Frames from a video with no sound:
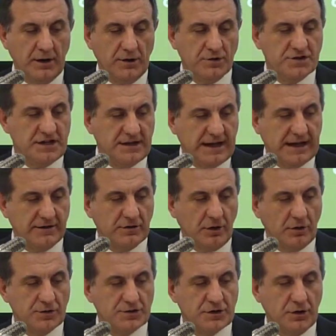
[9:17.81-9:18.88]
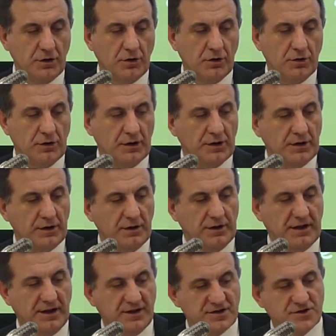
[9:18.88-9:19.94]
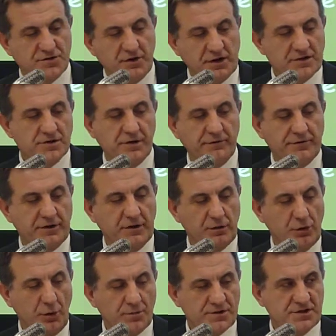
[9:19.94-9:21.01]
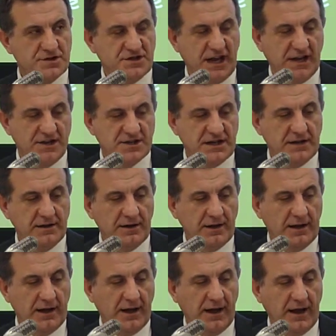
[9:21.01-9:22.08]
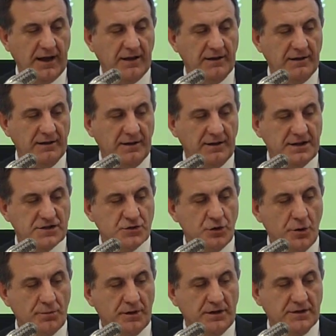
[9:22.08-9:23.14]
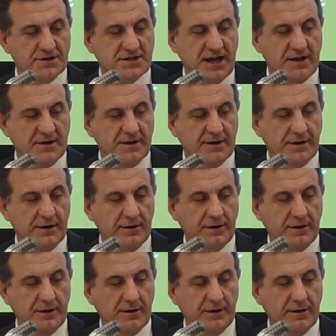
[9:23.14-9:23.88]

You see that also the structure of the group is changing, and this group in the center